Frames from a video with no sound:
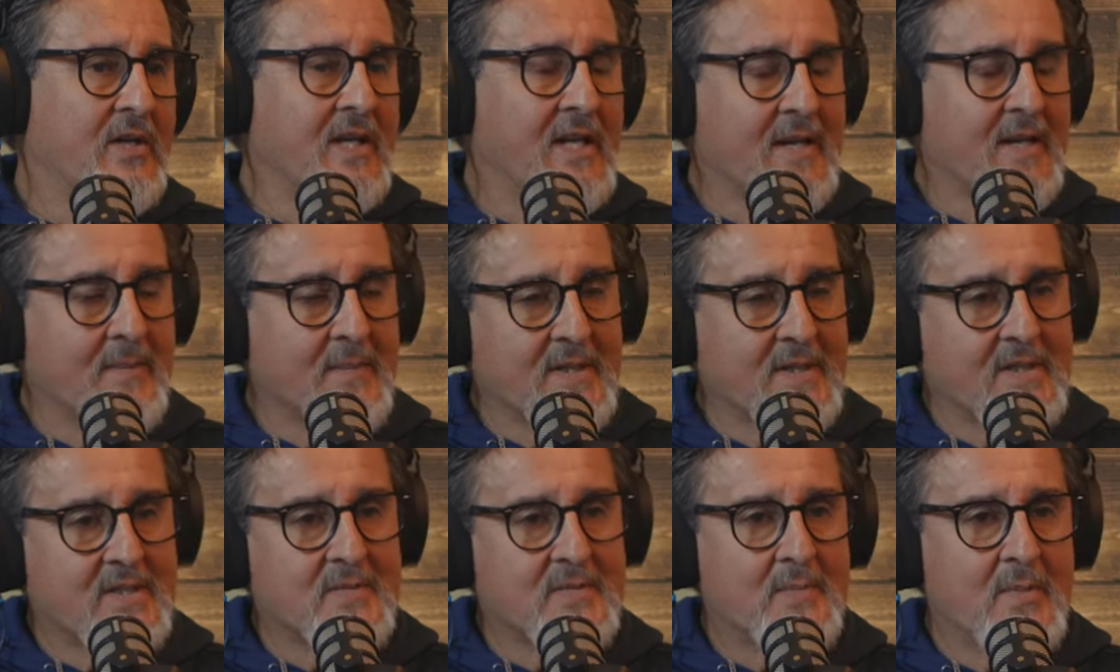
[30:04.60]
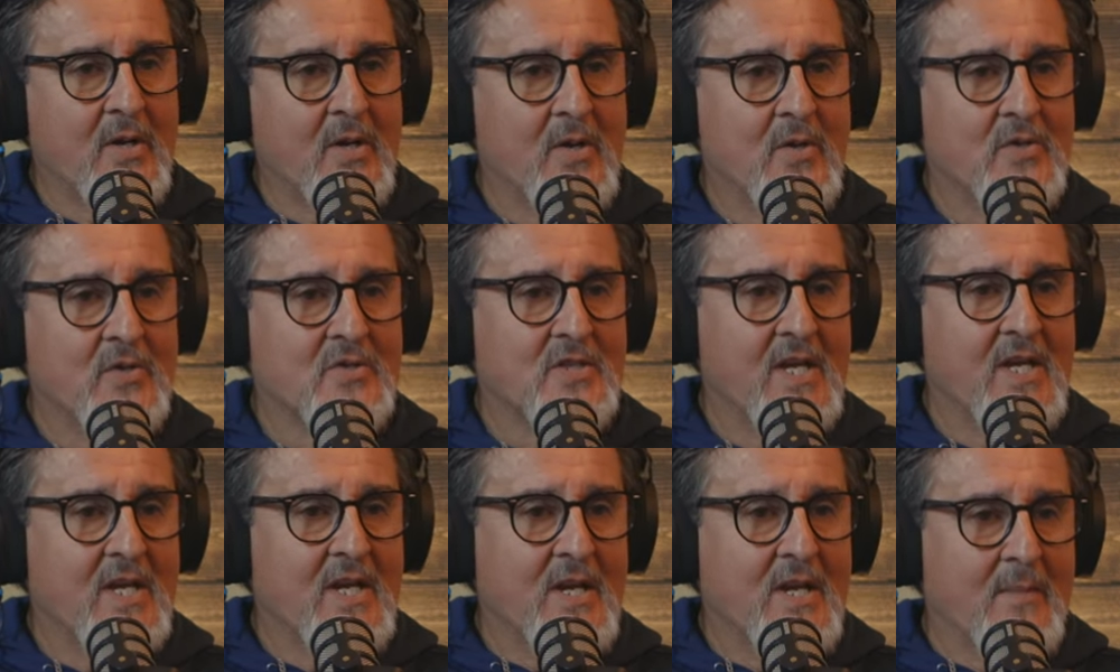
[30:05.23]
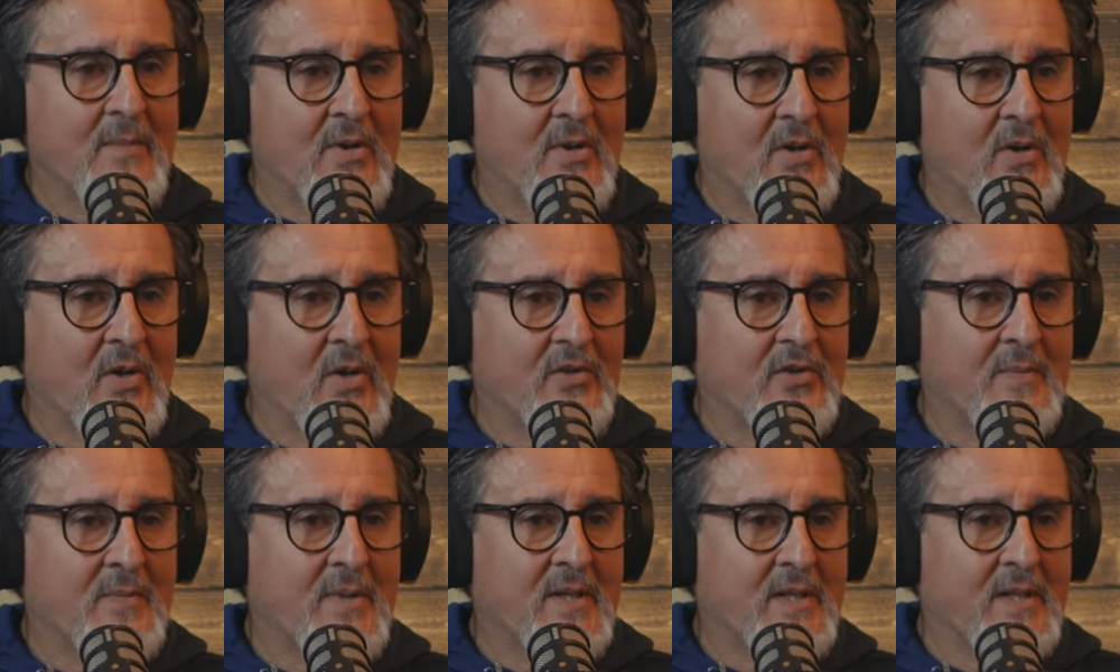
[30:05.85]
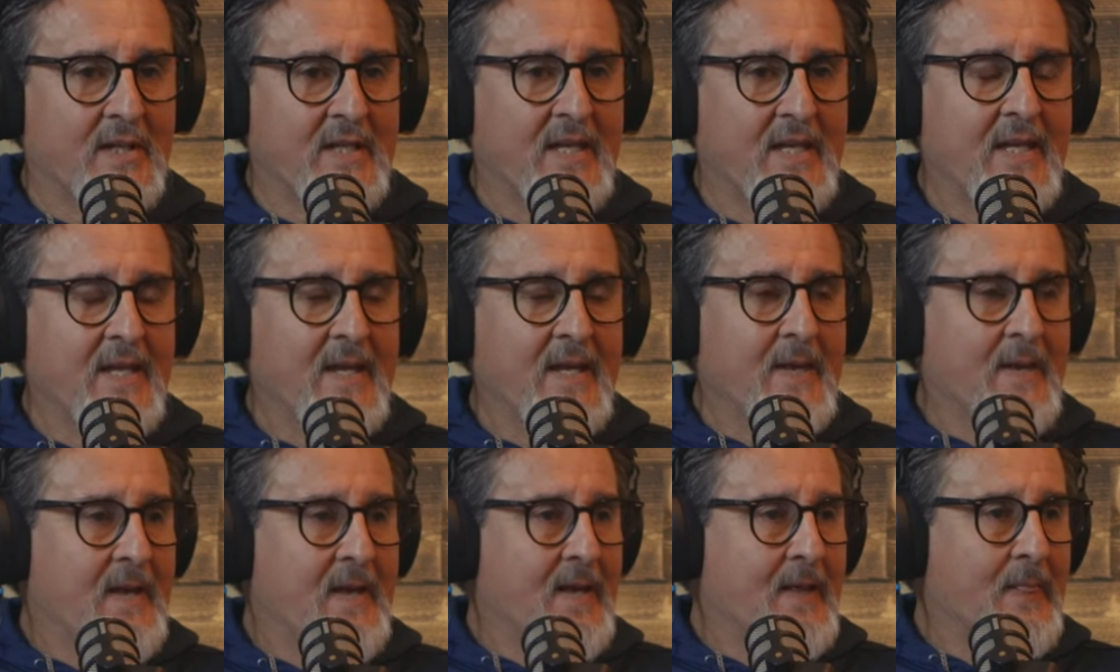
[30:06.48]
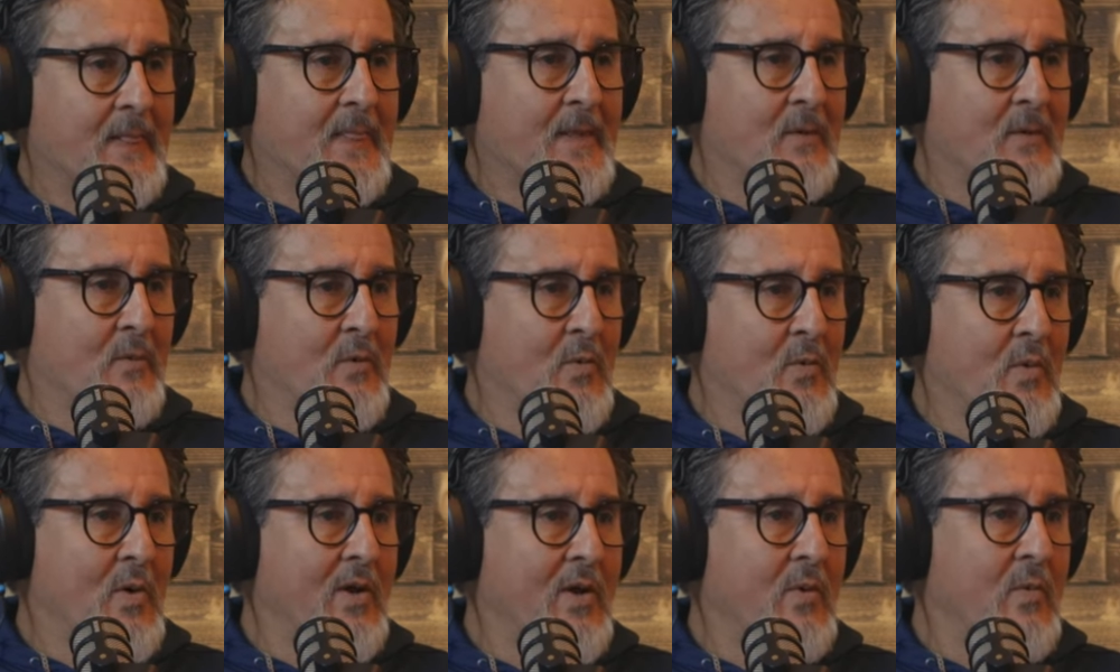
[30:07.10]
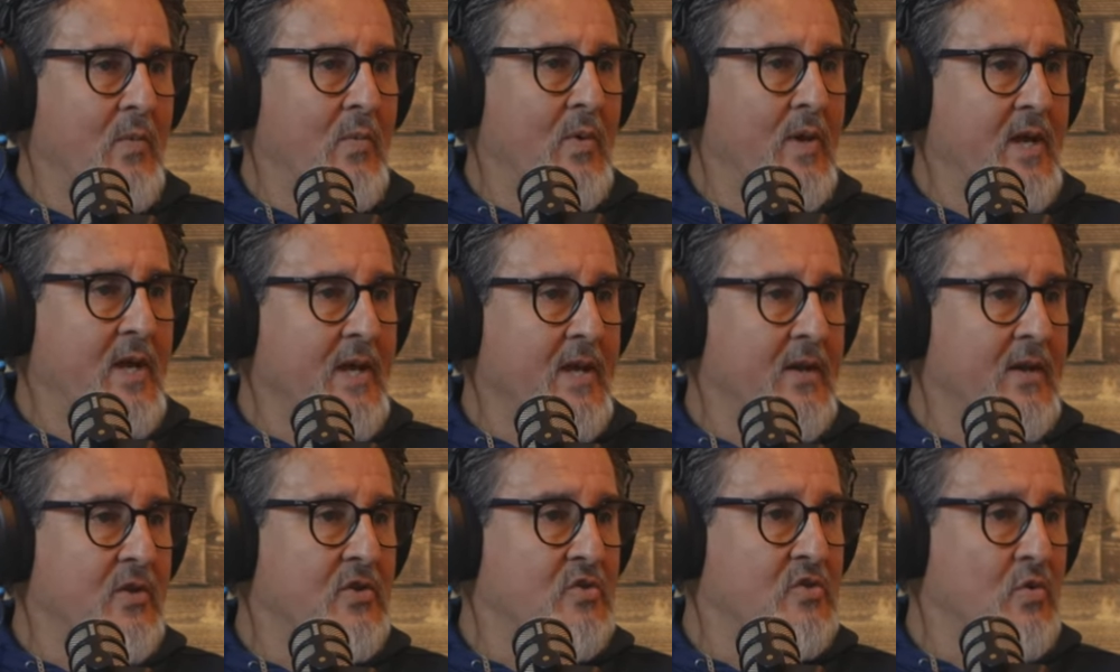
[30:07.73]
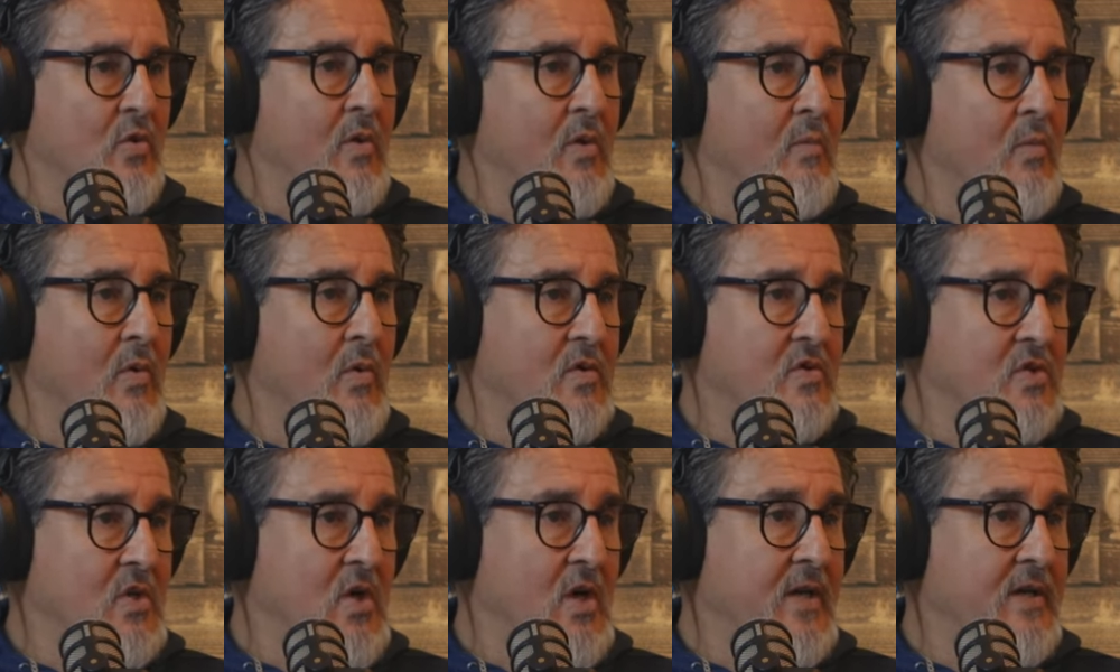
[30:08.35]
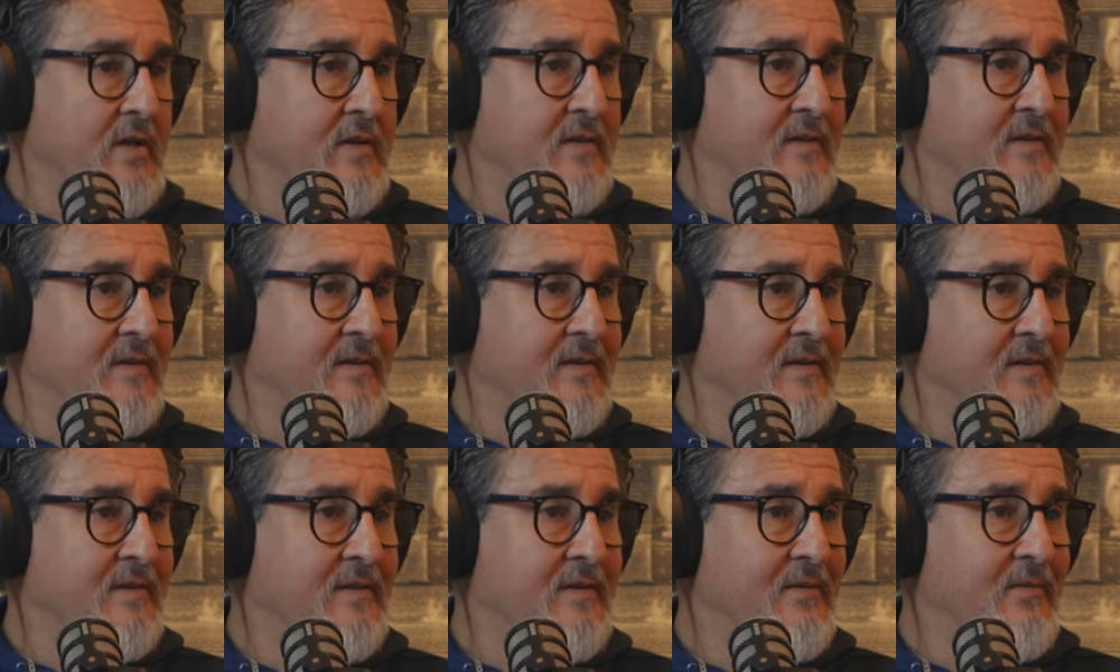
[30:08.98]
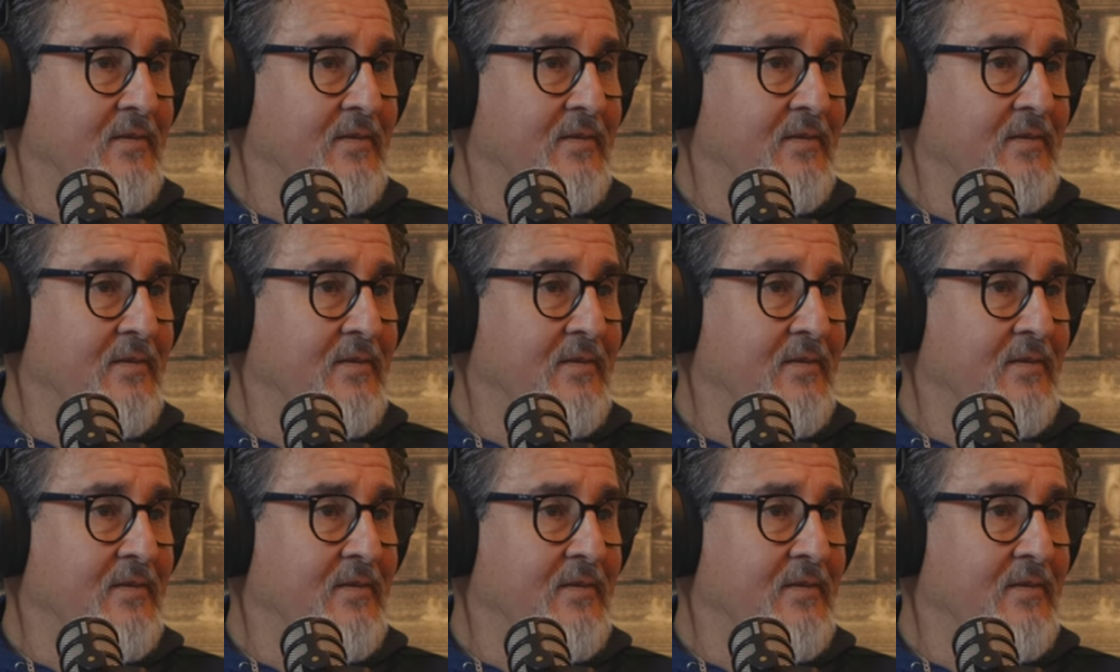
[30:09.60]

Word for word: getting them exposed but ultimately we want to win the scoreboard's on mm-hmm.